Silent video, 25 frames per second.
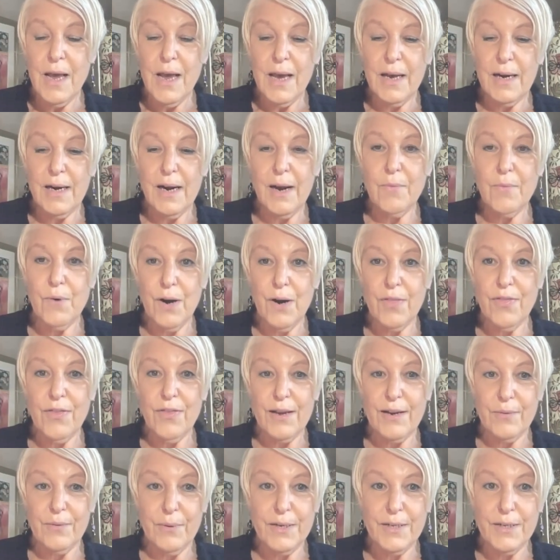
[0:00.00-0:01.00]
And I want to
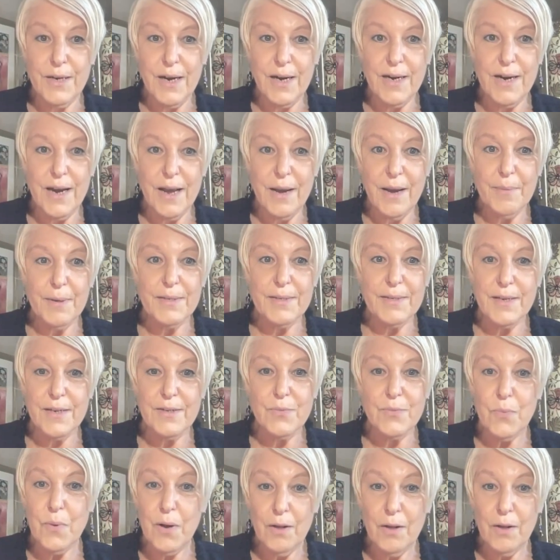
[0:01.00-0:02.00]
thank Grid Dynamics
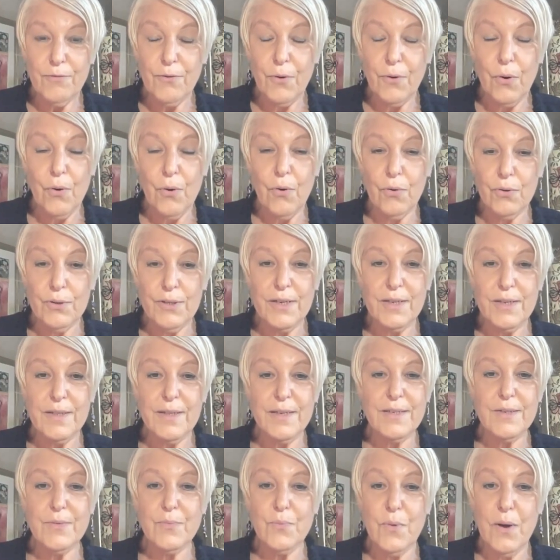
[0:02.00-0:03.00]
as well for holding
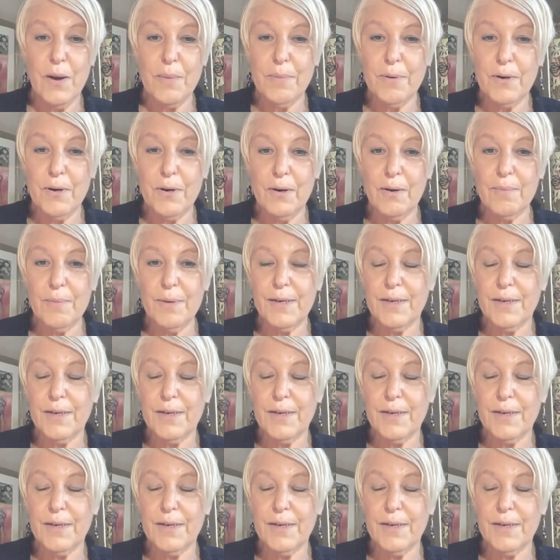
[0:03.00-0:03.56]
this webinar,